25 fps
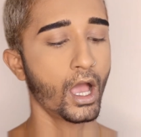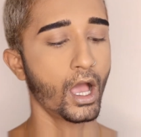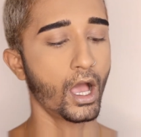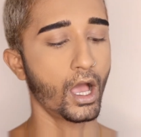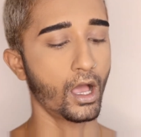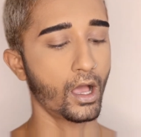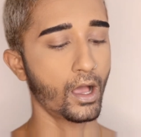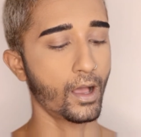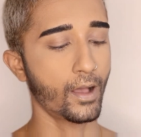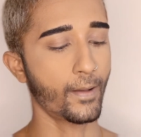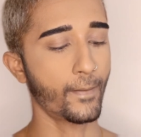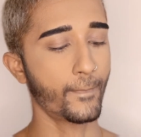
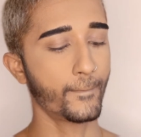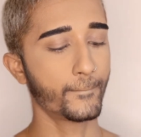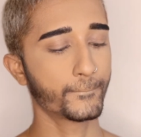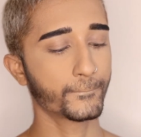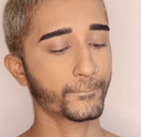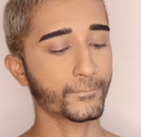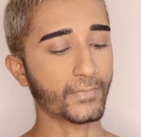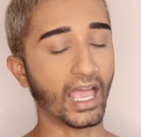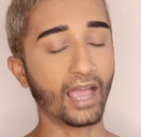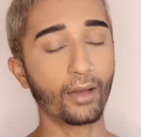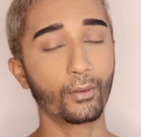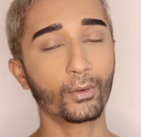I
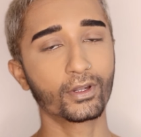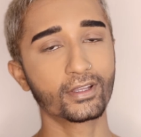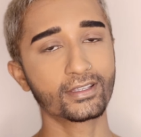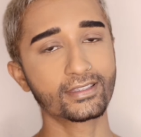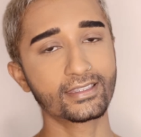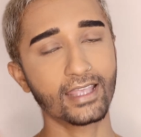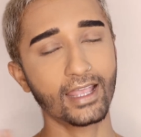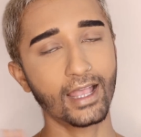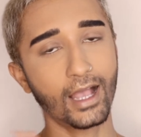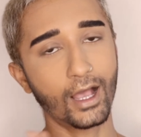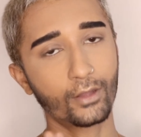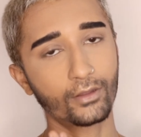want to
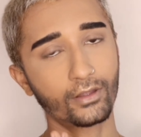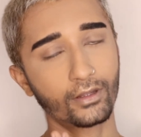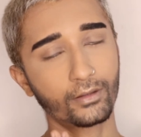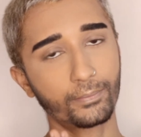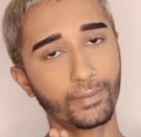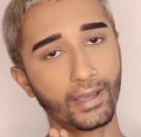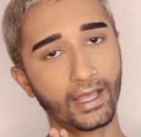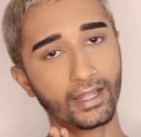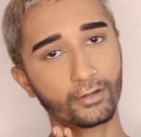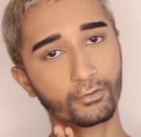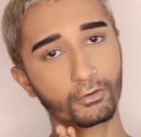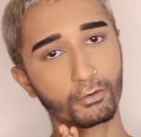see how that
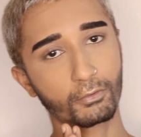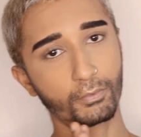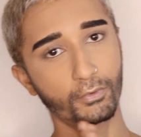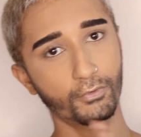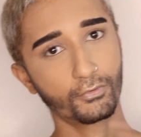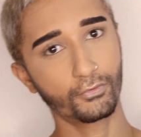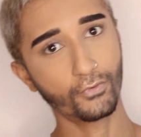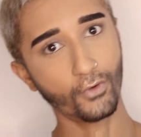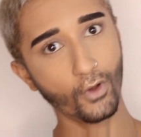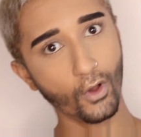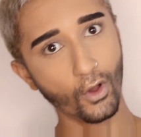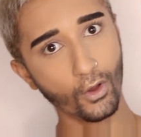palette will
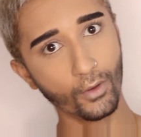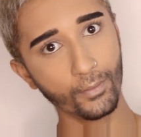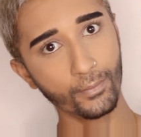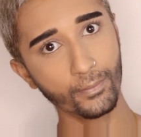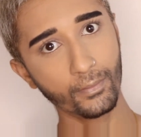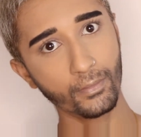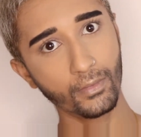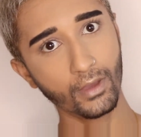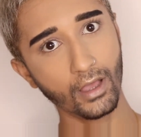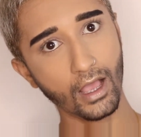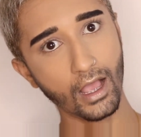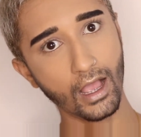perform.